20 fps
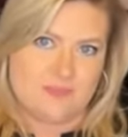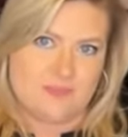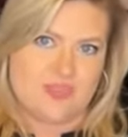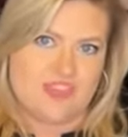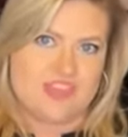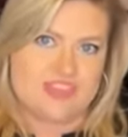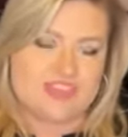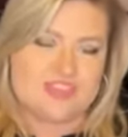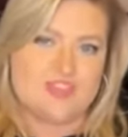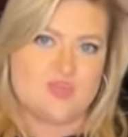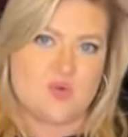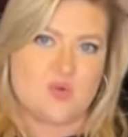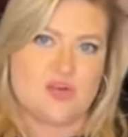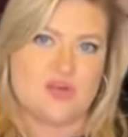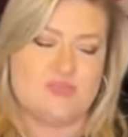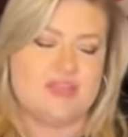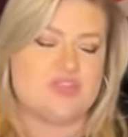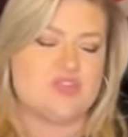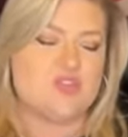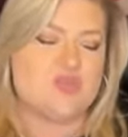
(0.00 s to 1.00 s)
This is going
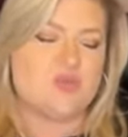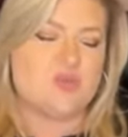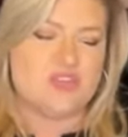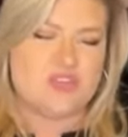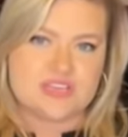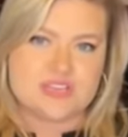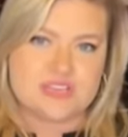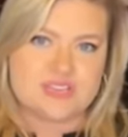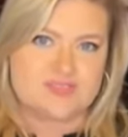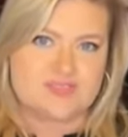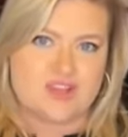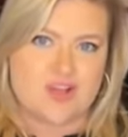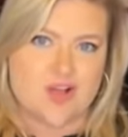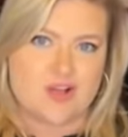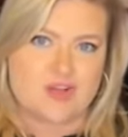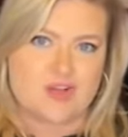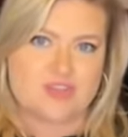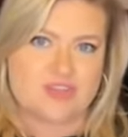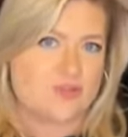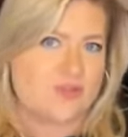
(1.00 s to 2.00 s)
to be trillions of
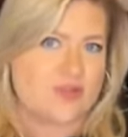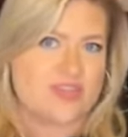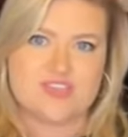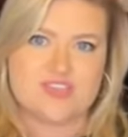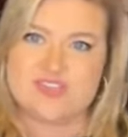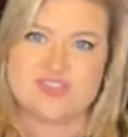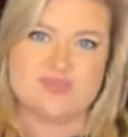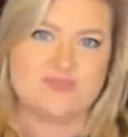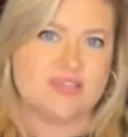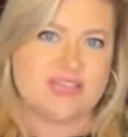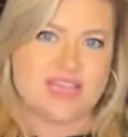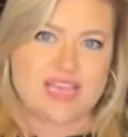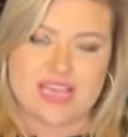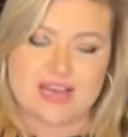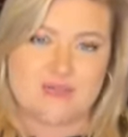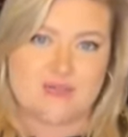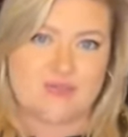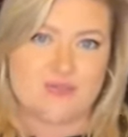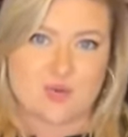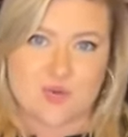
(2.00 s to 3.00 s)
dollars that we just simply
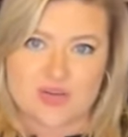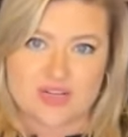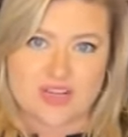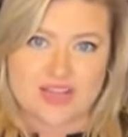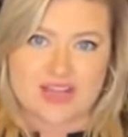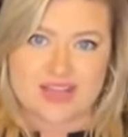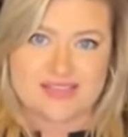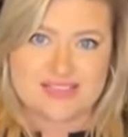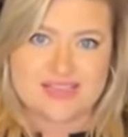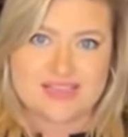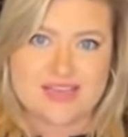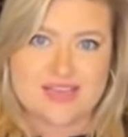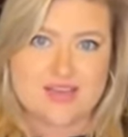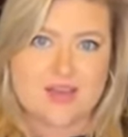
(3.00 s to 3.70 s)
can't afford, guys.